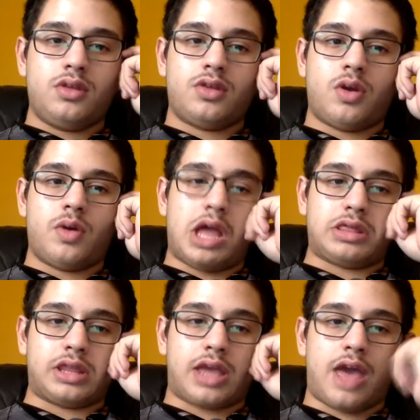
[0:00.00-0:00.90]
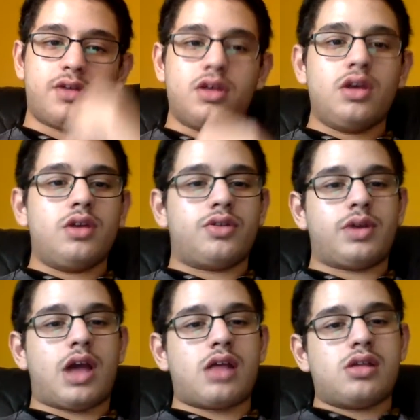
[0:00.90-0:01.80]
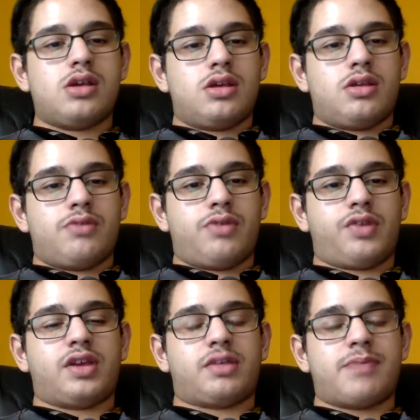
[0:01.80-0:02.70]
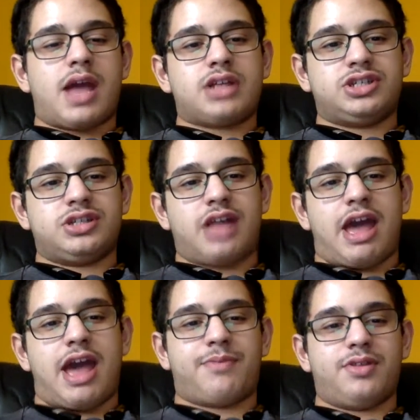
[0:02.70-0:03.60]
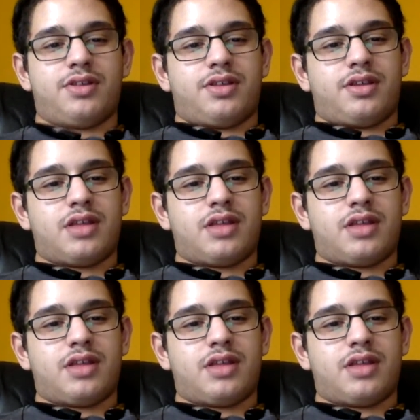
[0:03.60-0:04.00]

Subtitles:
So we got the sixth match that happens